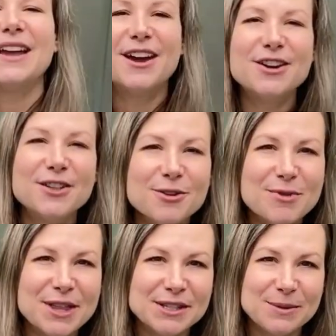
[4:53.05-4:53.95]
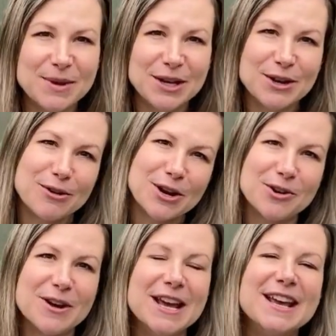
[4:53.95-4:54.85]
Another one that's a big
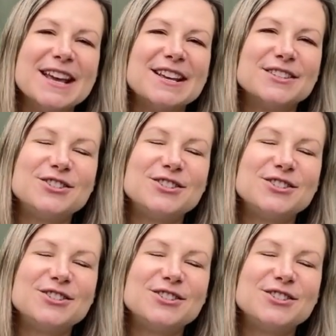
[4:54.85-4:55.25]
no-no is